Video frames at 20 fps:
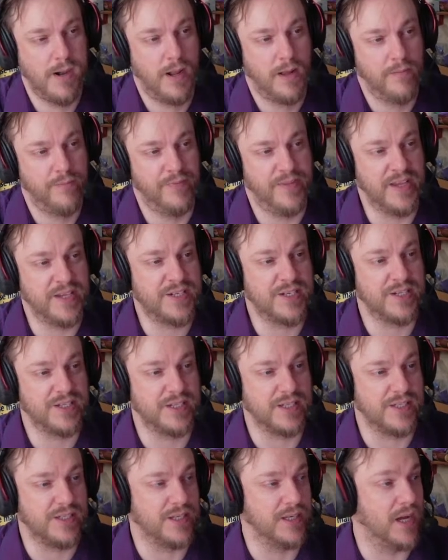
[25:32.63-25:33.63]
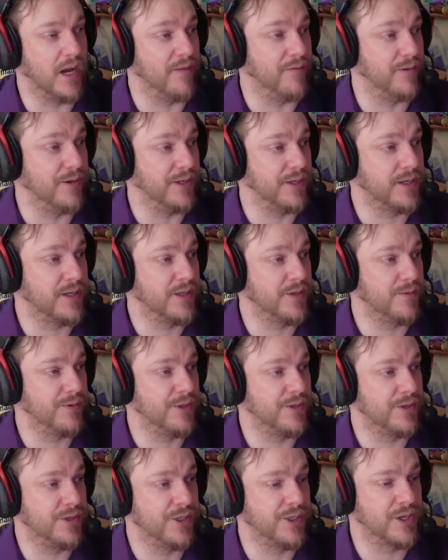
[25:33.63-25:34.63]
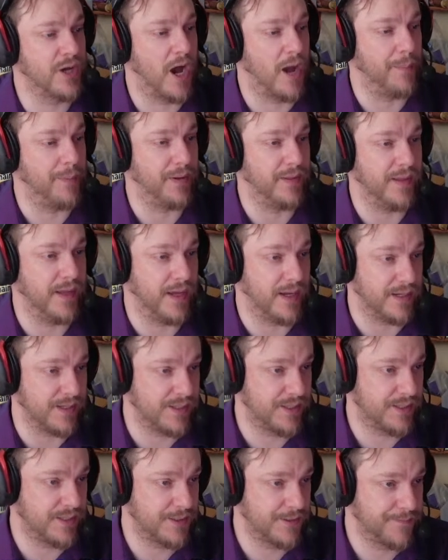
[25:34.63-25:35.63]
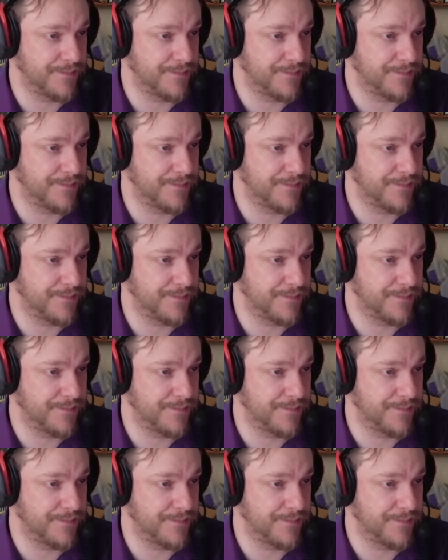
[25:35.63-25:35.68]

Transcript: This is easy enough, because we just copy this.